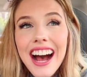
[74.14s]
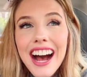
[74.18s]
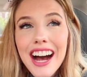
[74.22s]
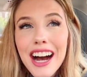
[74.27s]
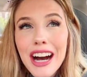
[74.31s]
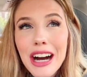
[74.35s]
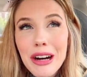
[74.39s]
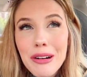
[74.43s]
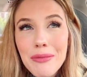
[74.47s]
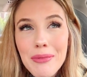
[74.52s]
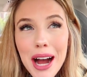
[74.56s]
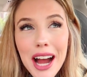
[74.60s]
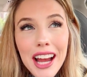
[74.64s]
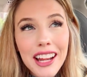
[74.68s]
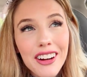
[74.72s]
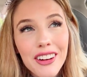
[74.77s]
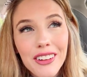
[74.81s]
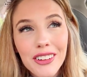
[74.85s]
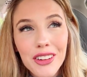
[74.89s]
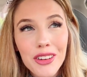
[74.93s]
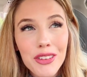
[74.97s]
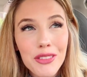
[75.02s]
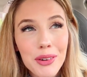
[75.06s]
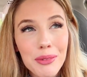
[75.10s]
um, I
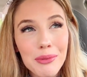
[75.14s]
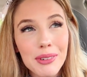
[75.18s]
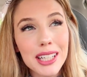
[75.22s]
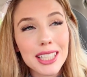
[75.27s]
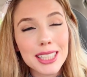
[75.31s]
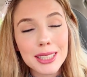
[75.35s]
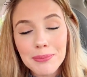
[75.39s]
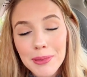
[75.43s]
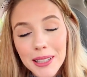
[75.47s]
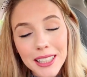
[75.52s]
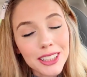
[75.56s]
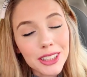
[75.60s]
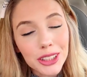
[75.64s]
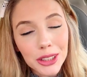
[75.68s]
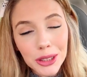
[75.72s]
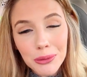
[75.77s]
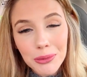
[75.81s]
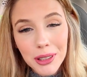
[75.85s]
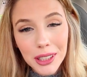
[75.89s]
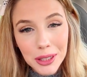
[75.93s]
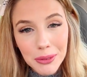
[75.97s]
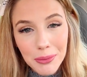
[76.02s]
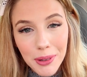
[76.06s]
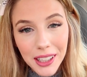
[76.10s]
don't know if I'm gonna spend too
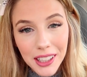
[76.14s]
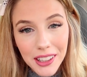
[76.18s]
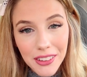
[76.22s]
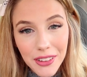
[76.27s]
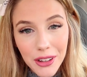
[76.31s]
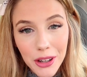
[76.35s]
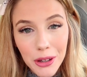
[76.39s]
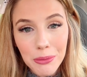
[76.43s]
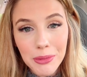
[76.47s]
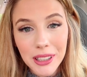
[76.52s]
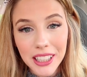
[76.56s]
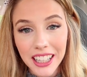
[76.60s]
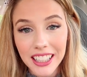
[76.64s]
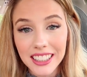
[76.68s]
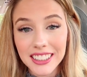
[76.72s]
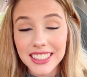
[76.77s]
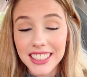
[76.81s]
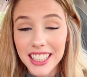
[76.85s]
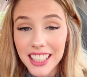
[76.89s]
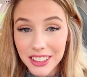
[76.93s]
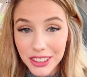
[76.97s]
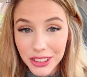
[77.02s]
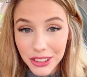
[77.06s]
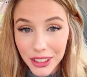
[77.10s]
much money though because
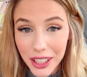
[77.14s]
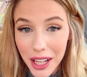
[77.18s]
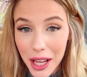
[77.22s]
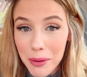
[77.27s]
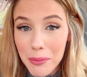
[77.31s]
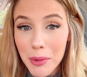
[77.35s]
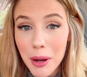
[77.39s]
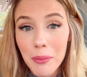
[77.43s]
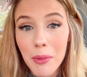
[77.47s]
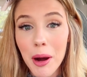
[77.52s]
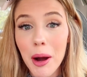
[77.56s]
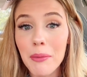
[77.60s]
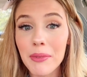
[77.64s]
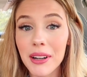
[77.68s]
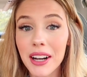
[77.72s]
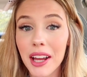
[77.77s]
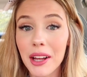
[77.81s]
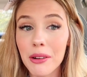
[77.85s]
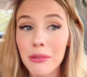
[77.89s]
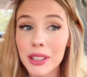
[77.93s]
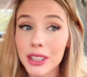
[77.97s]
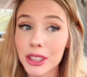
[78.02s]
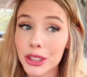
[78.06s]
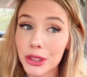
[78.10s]
yesterday my mom and
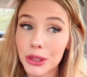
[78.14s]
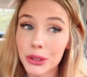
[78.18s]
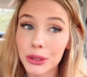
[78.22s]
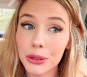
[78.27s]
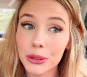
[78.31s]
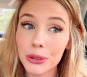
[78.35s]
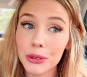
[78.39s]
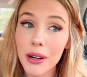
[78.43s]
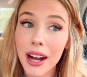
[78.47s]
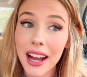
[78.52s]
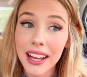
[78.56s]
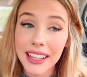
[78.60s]
I went to